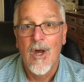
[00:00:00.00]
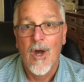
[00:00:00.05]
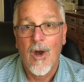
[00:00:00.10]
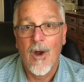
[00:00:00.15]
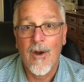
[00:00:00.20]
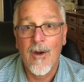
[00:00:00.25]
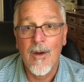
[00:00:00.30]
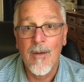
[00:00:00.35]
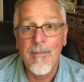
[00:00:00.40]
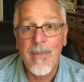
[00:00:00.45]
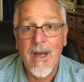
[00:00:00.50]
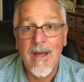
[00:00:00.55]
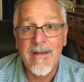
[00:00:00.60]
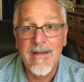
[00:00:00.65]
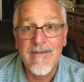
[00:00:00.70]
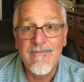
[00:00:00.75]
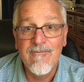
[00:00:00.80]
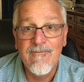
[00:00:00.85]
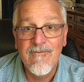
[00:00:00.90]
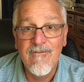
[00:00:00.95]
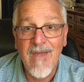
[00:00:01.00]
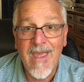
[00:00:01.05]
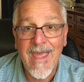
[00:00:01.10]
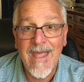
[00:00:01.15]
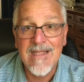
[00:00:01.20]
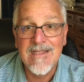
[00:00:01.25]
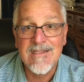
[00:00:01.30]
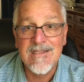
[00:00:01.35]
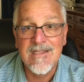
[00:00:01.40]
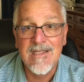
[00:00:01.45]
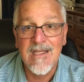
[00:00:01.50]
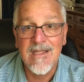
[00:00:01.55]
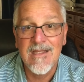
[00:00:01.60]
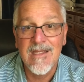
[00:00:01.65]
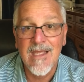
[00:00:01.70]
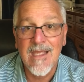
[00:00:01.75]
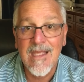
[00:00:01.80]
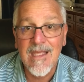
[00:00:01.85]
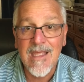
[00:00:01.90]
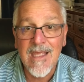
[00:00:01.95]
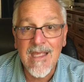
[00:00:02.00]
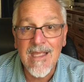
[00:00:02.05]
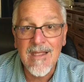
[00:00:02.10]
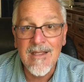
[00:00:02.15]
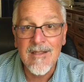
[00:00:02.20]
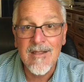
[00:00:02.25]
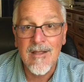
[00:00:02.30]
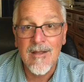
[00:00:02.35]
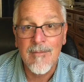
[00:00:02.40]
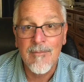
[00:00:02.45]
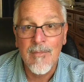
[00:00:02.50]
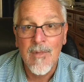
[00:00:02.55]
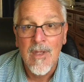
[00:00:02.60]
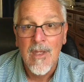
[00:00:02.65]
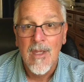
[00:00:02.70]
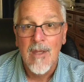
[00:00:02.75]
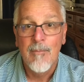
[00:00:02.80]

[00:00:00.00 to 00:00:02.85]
are about advancing the kingdom,